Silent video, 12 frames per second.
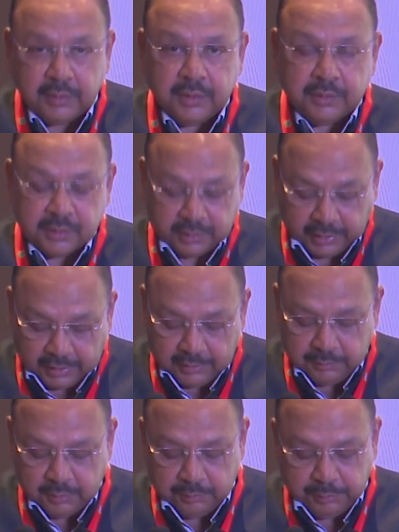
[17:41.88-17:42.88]

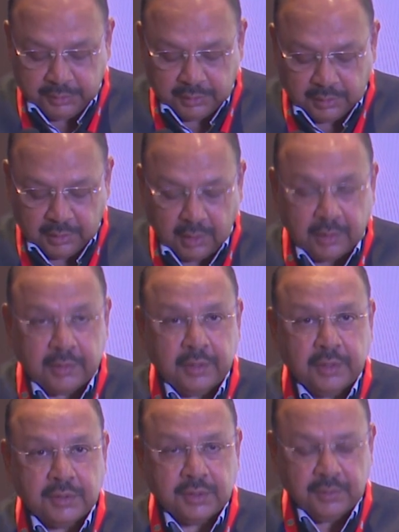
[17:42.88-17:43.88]
scalable PKI
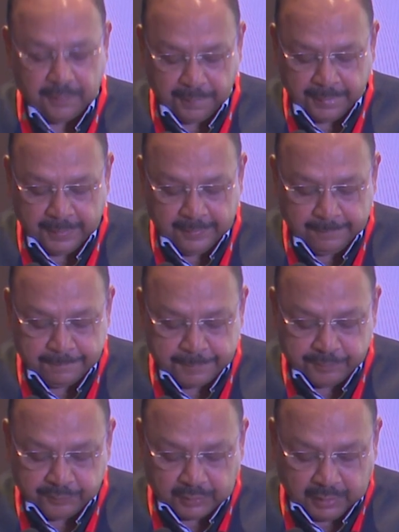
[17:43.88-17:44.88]
architecture,
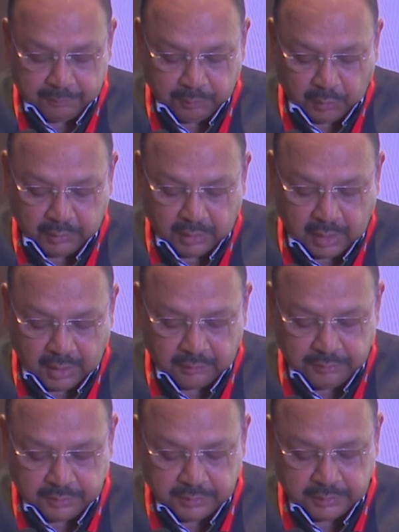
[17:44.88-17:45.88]
employing
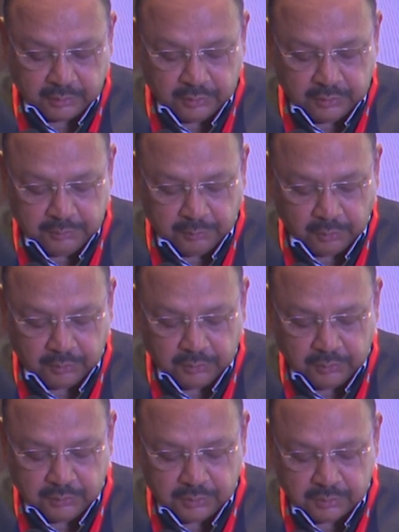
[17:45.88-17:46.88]
hardware security
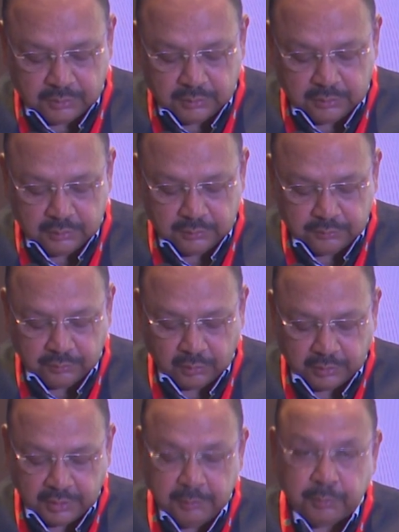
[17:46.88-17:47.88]
modules for
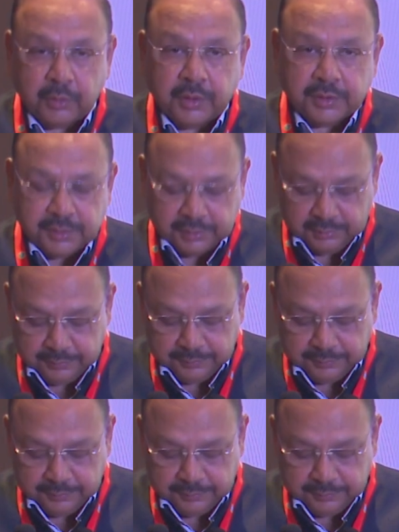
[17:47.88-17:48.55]
key protection,